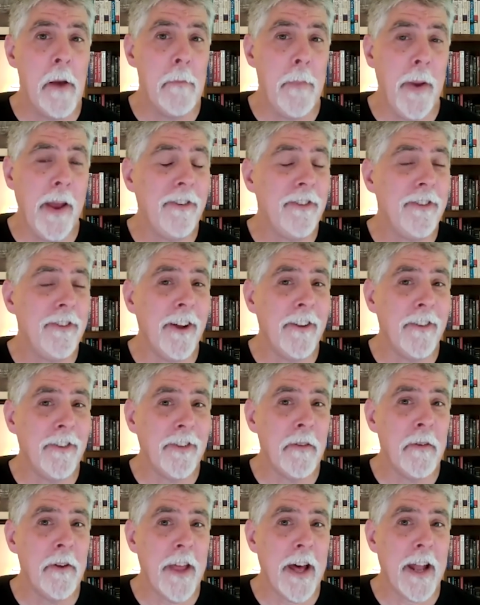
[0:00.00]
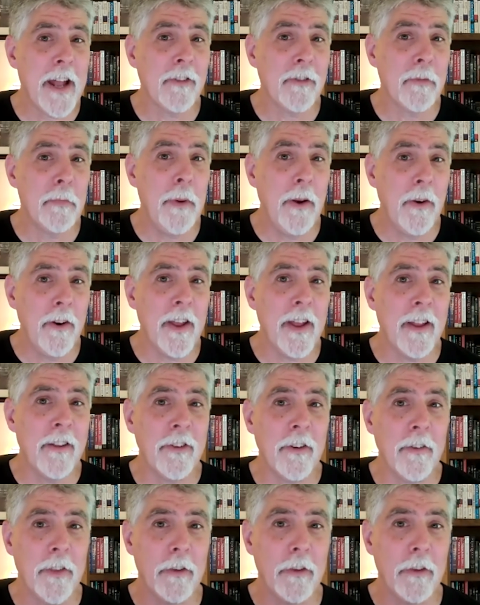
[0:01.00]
Based on some of that experience of